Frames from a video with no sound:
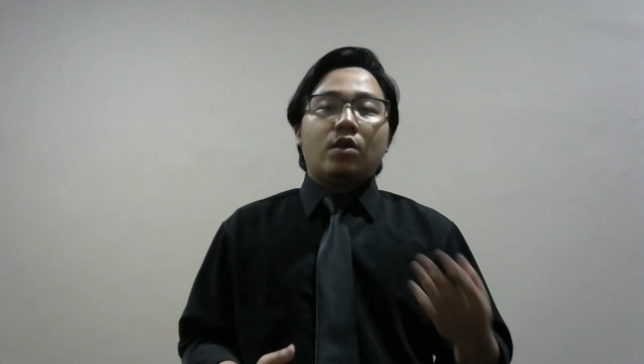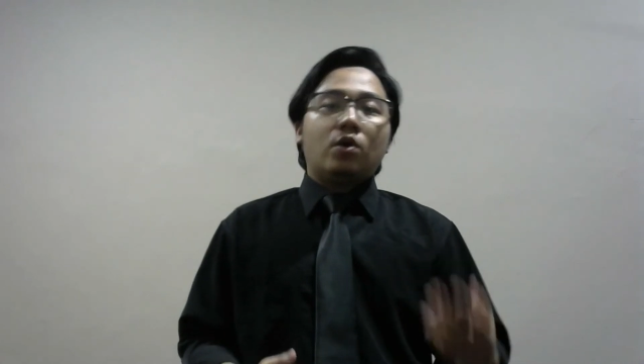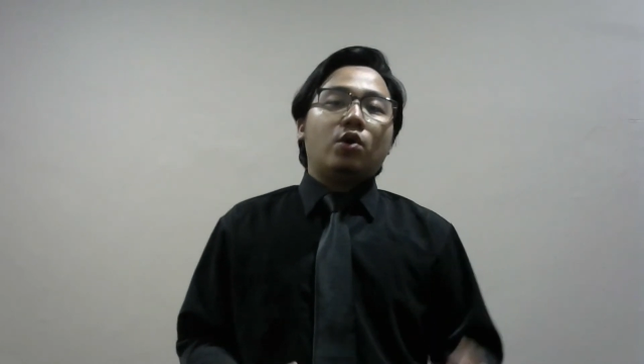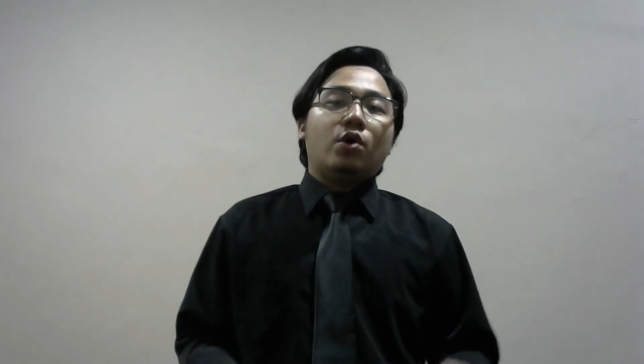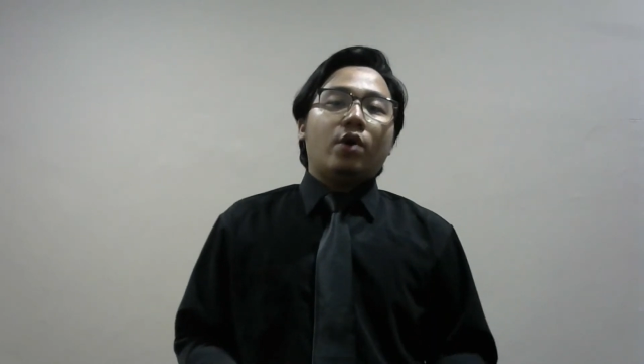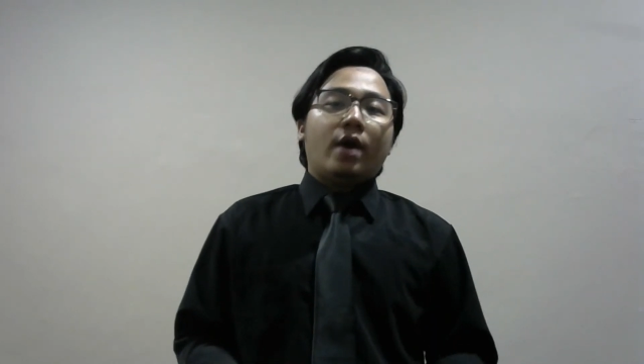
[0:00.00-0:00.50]

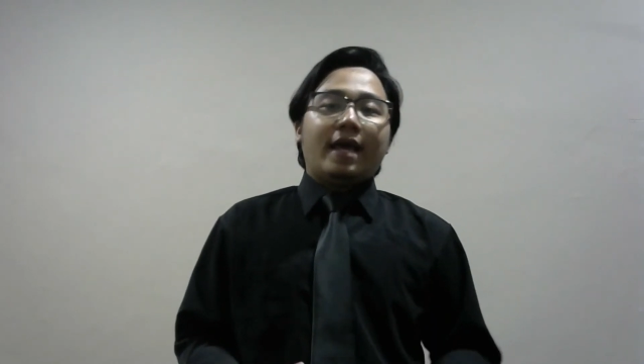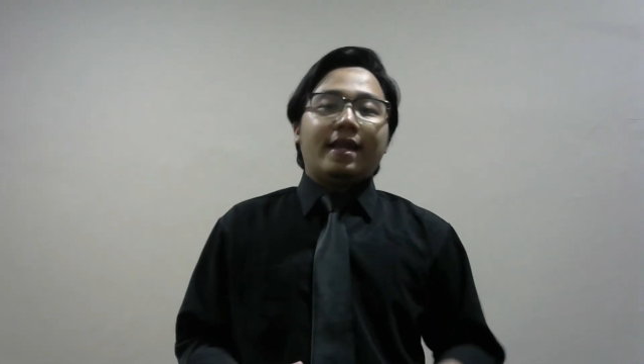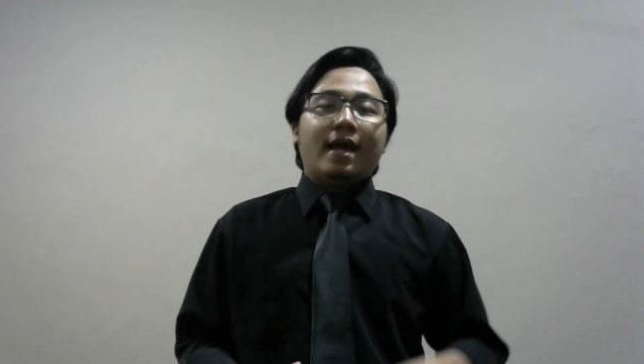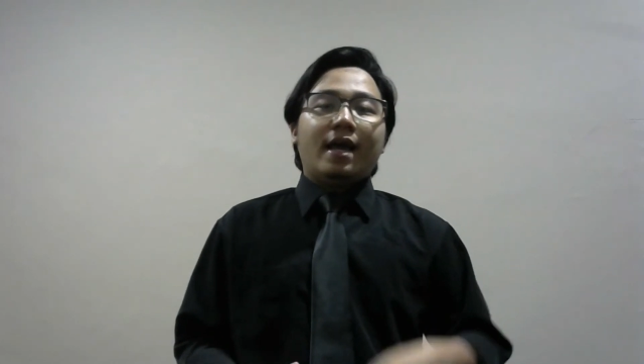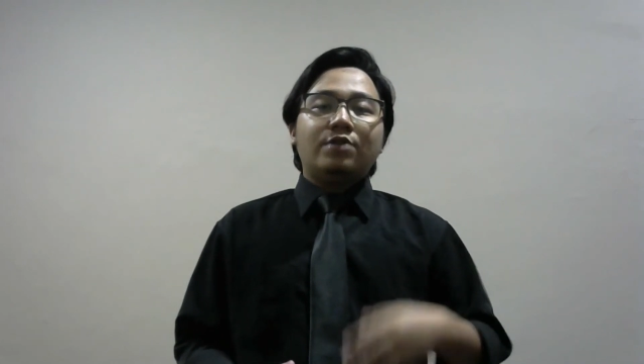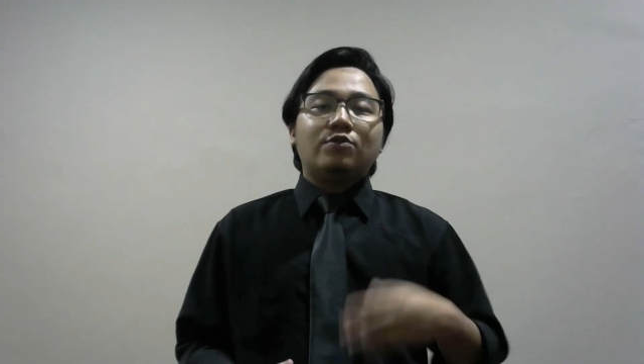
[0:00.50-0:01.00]
logo, and
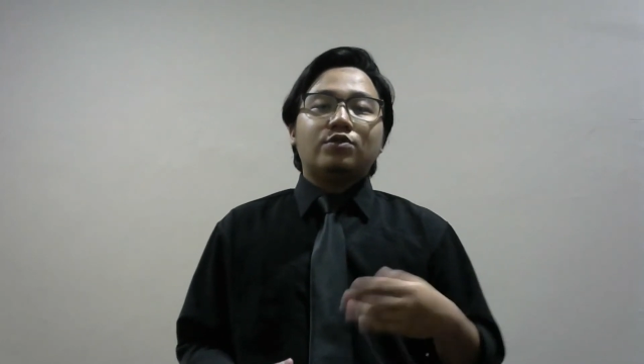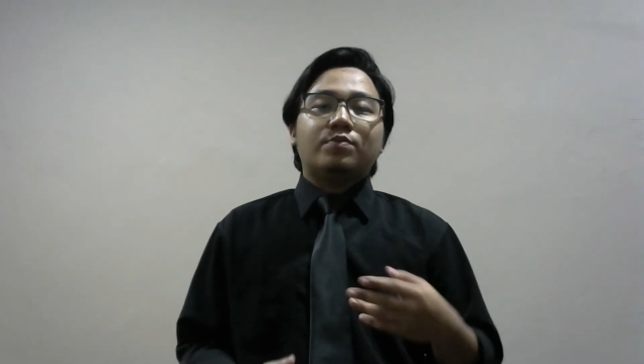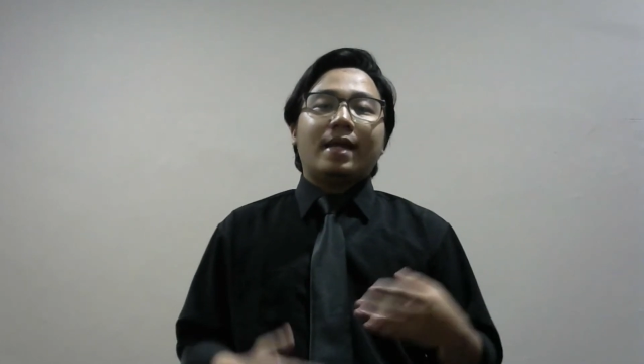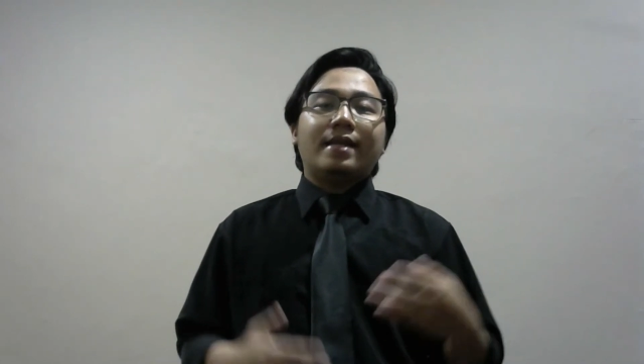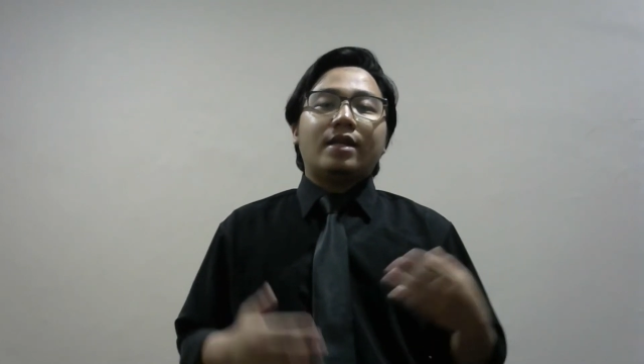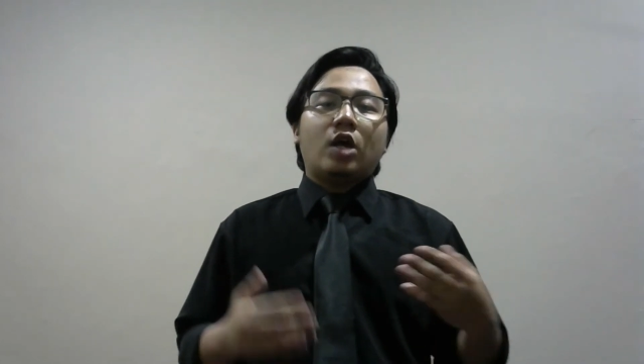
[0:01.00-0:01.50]
I use
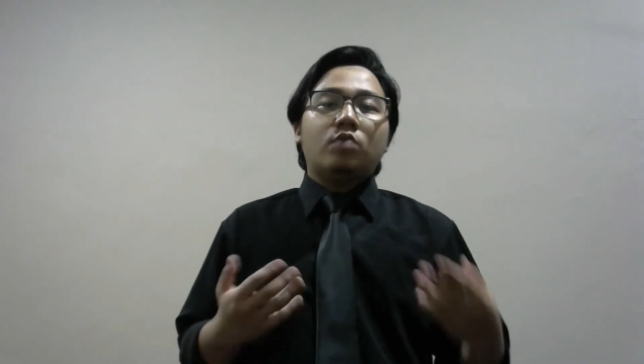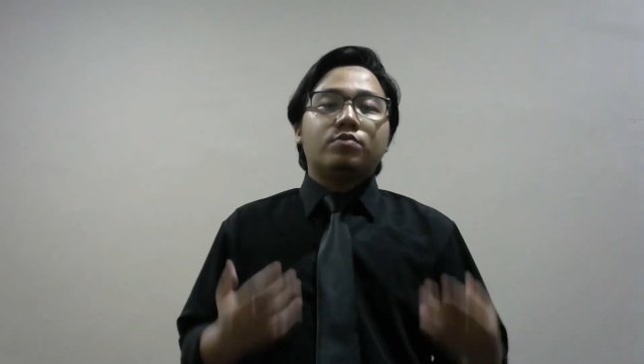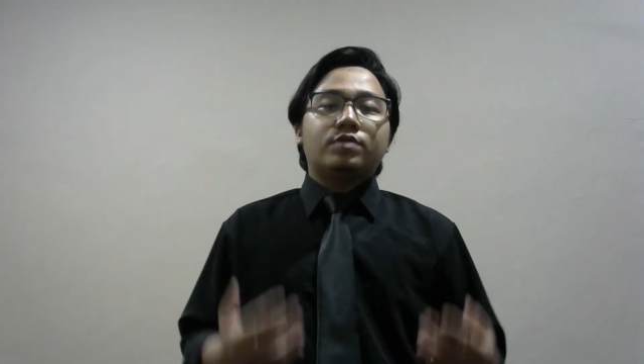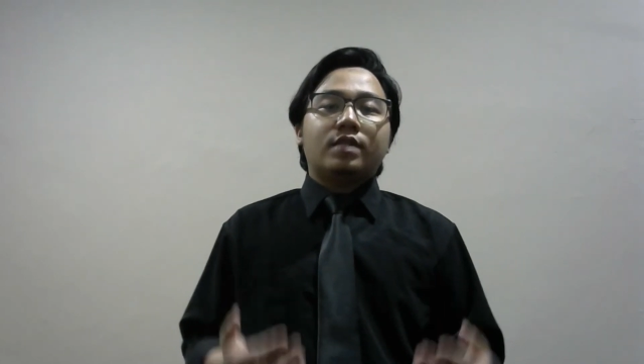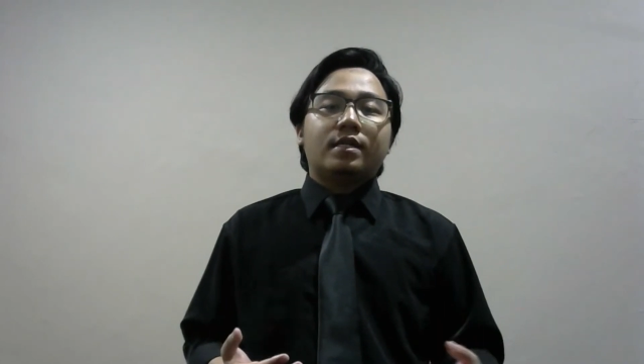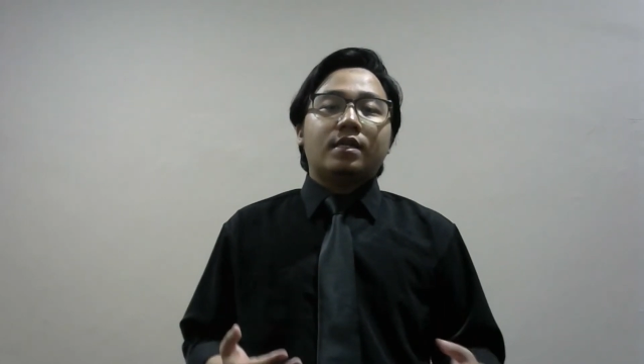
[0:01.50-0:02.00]
blending
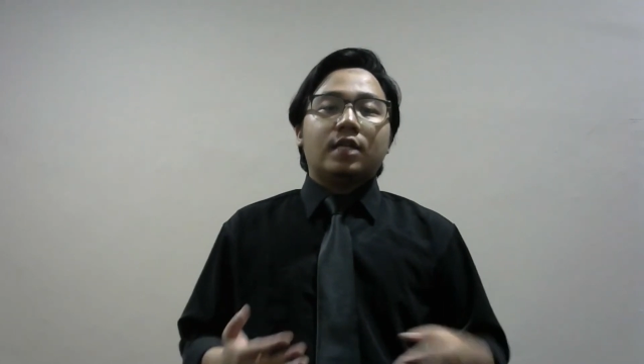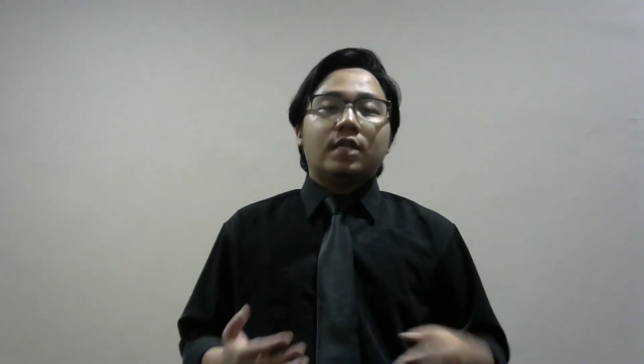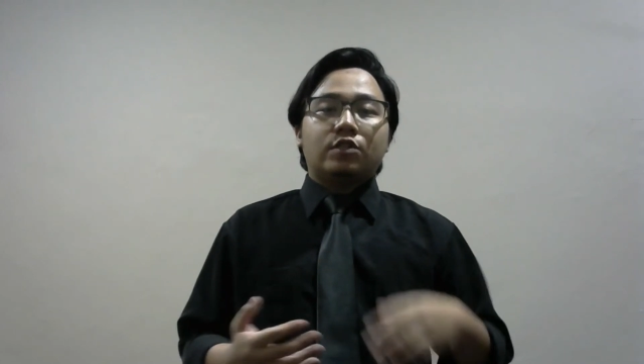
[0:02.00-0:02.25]
option,